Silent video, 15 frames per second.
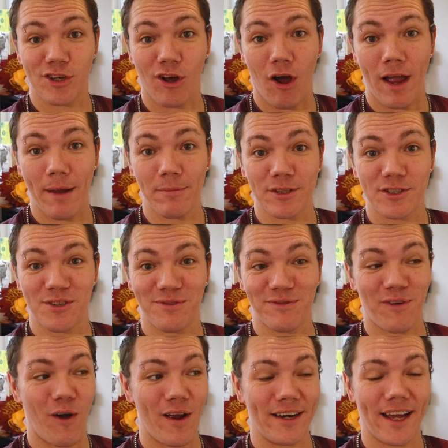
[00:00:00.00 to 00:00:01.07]
time to
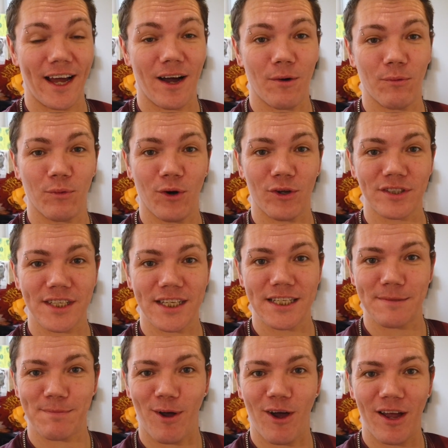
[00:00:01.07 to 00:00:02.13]
find out what
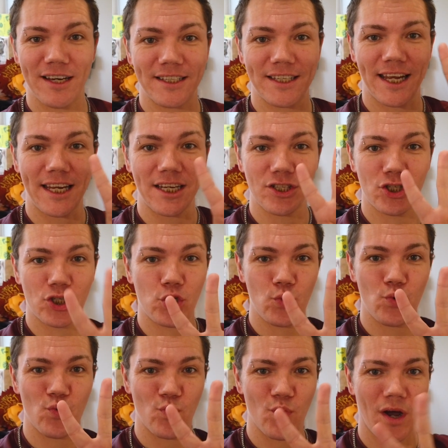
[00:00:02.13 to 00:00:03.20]
is behind day
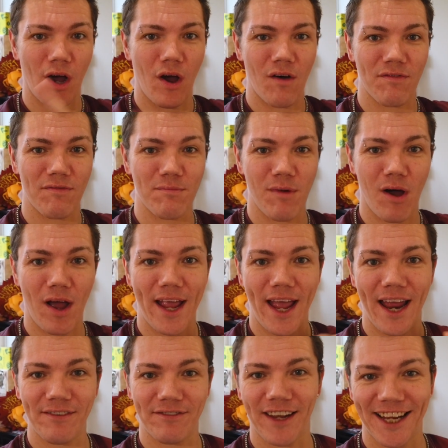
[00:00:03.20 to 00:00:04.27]
2 of my
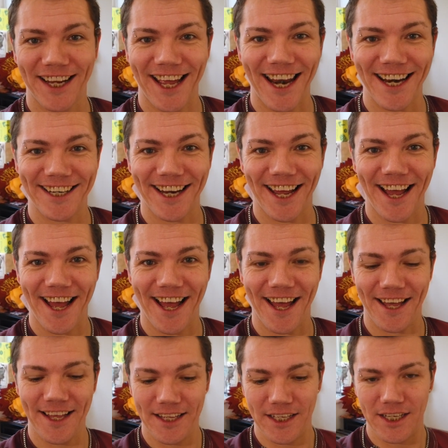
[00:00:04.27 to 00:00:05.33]
advent
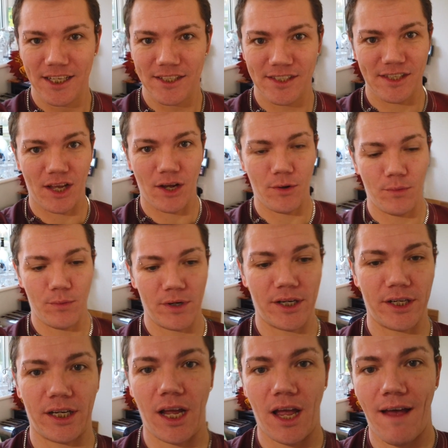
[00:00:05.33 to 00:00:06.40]
calendar. So we're
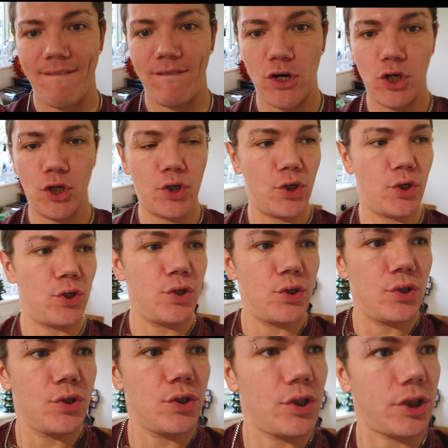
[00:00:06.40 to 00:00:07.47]
going to go have a
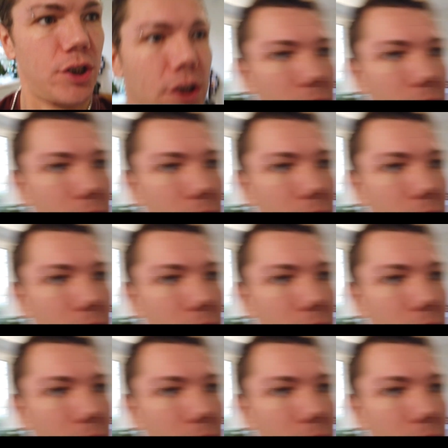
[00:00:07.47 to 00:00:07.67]
look.